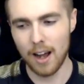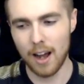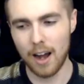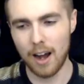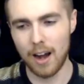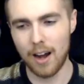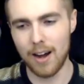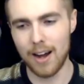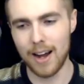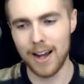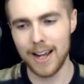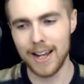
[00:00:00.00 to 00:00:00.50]

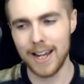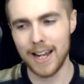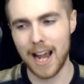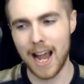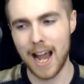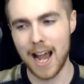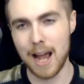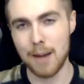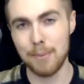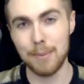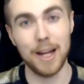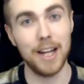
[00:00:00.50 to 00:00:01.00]
I
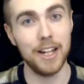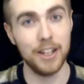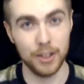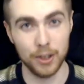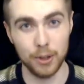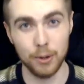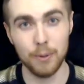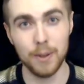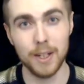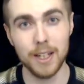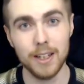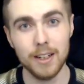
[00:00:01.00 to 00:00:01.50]
am at
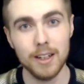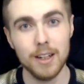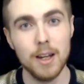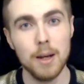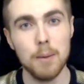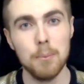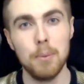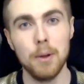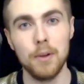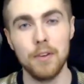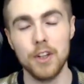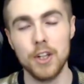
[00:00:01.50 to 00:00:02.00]
uni,
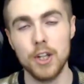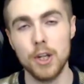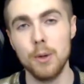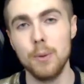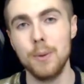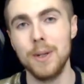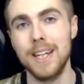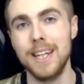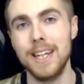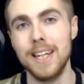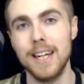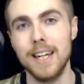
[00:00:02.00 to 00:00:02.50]
but the
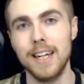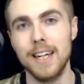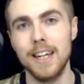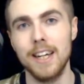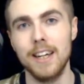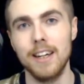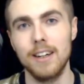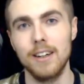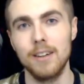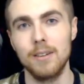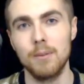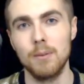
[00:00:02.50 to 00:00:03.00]
uni
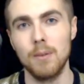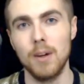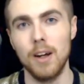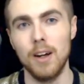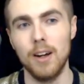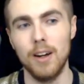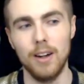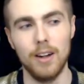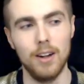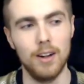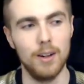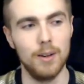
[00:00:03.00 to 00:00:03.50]
year,
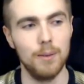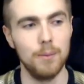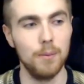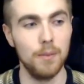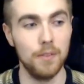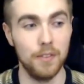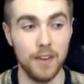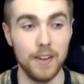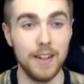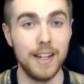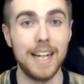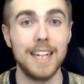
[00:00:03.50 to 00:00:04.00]
uh,
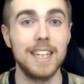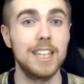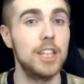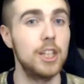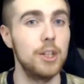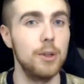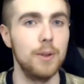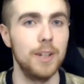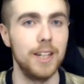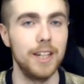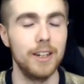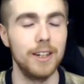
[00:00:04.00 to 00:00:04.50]
the next
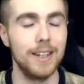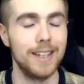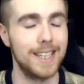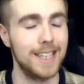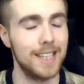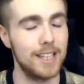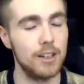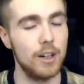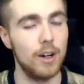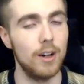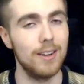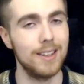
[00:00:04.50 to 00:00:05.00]
uni year
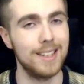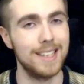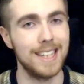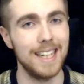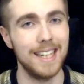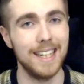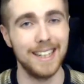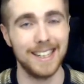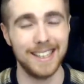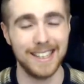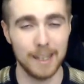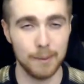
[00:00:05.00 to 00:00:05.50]
starts
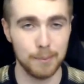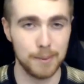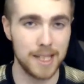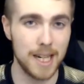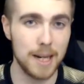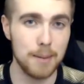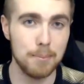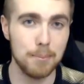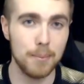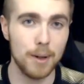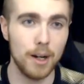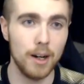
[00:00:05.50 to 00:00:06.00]
in
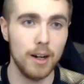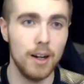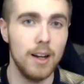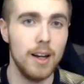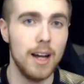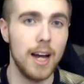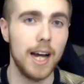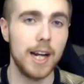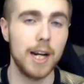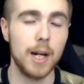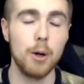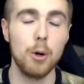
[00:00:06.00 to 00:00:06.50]
September,
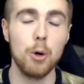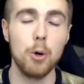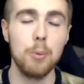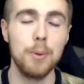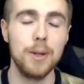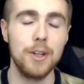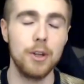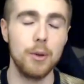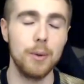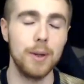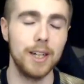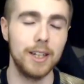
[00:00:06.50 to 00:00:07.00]
and I will be
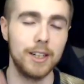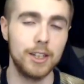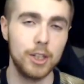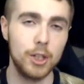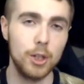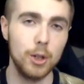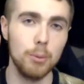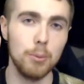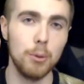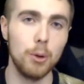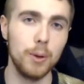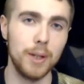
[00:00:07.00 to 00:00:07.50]
doing
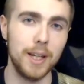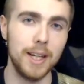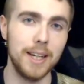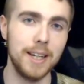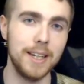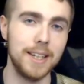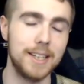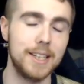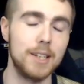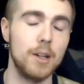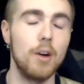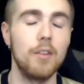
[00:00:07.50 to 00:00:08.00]
two more
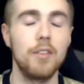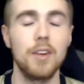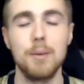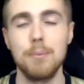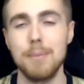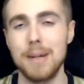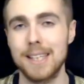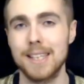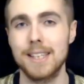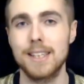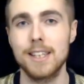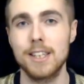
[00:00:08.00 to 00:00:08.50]
years of a
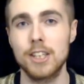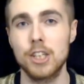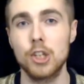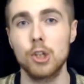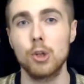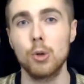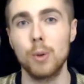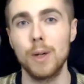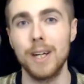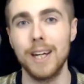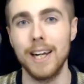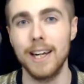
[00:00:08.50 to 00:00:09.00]
master's
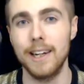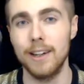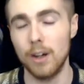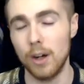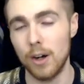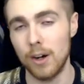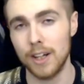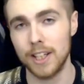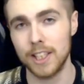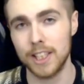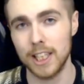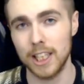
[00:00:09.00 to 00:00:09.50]
degree in
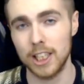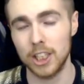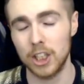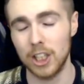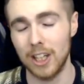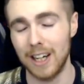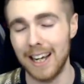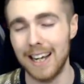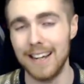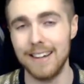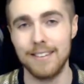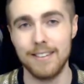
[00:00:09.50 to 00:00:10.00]
architecture
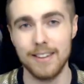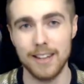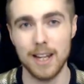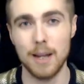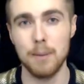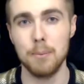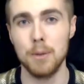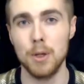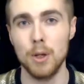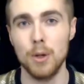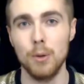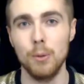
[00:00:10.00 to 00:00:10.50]
at
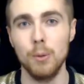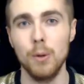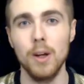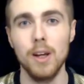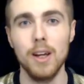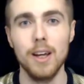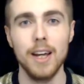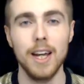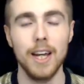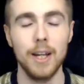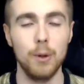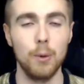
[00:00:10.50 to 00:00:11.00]
DMU
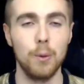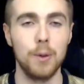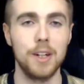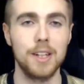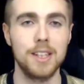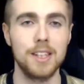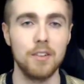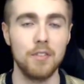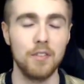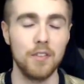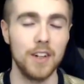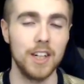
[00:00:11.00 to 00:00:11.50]
in order
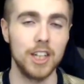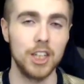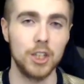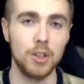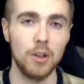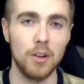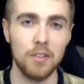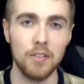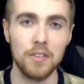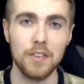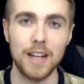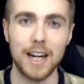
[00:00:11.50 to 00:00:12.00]
to finish
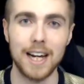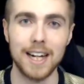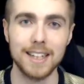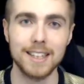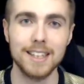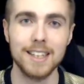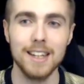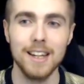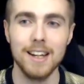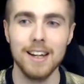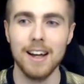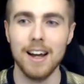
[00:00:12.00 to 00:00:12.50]
off
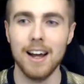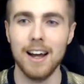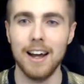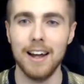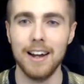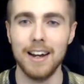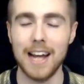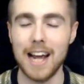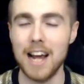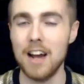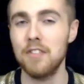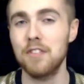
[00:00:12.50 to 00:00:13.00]
that.
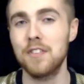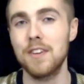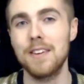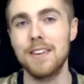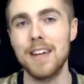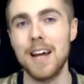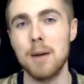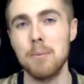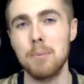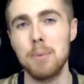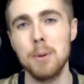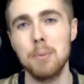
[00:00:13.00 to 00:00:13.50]
And after
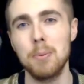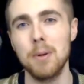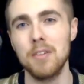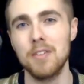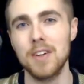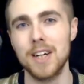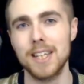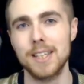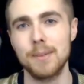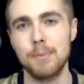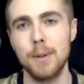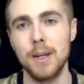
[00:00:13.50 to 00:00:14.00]
that, people have
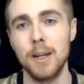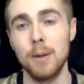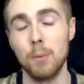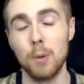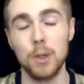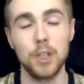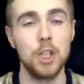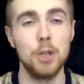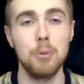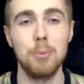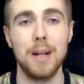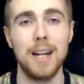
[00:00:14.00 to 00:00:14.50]
asked me,
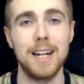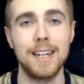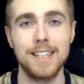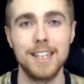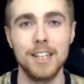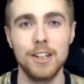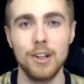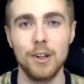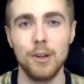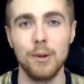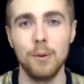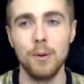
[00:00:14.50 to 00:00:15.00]
what do you plan to
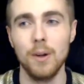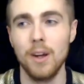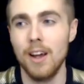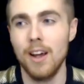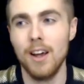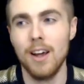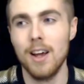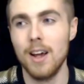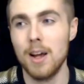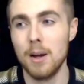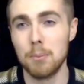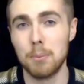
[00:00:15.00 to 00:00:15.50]
do?
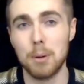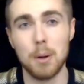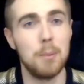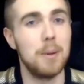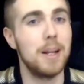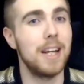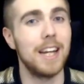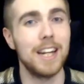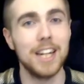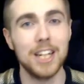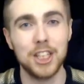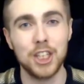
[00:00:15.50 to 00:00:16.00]
probably
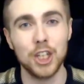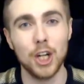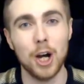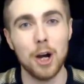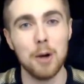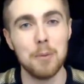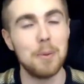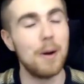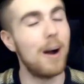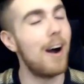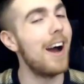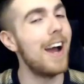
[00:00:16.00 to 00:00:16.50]
get a
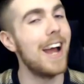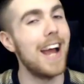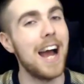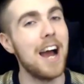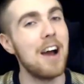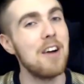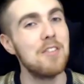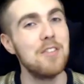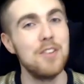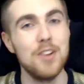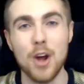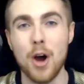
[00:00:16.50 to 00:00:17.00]
job. I
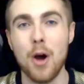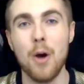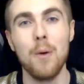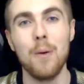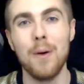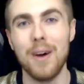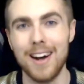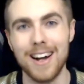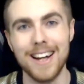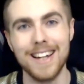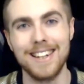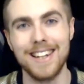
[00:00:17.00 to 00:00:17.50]
have
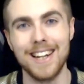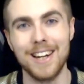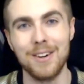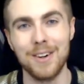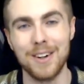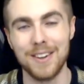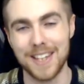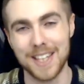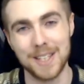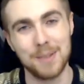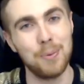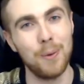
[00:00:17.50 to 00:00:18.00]
no idea
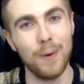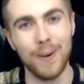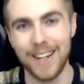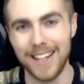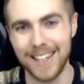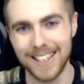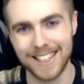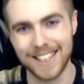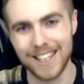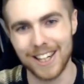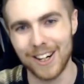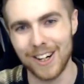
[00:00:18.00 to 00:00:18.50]
at this point
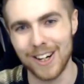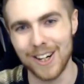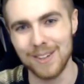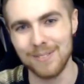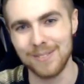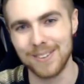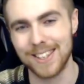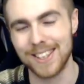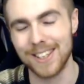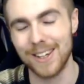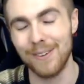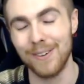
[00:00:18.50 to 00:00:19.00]
in time,
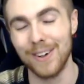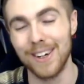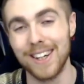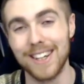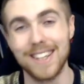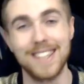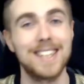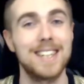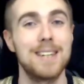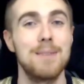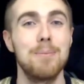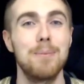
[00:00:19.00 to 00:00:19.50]
so uh,
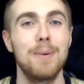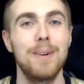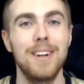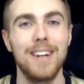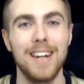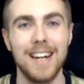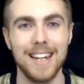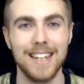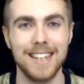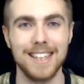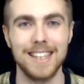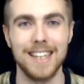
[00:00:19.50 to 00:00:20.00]
simple
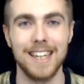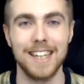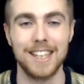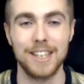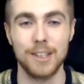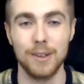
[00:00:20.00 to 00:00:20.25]
as that.